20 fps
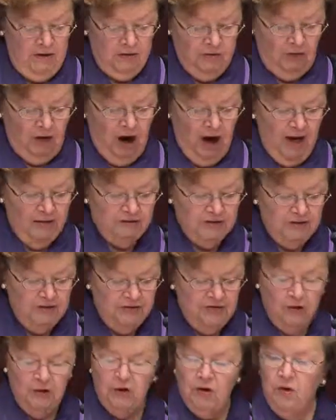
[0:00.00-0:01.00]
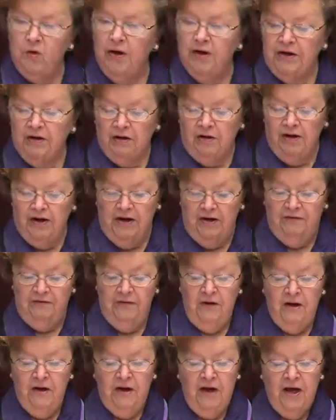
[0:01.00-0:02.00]
the lives that they're going to live,
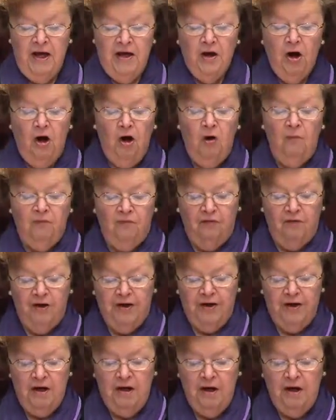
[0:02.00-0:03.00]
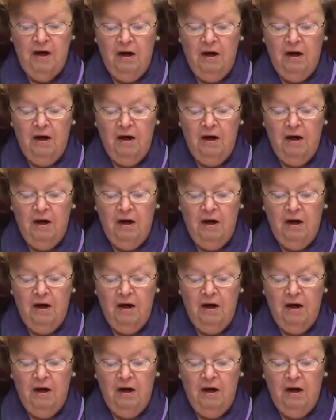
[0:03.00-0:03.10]
and hopefully